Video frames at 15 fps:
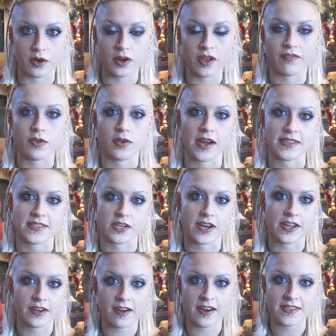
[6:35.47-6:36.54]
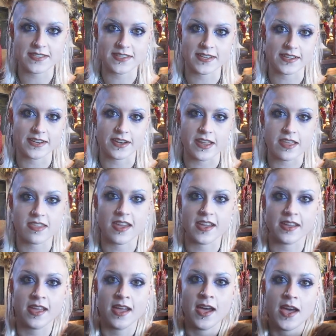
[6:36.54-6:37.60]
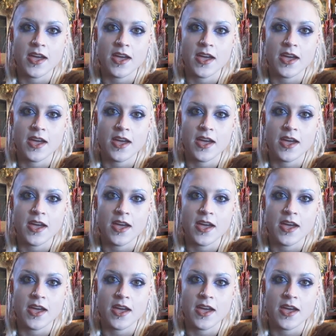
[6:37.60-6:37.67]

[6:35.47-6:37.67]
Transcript: If you guys are interested in anything,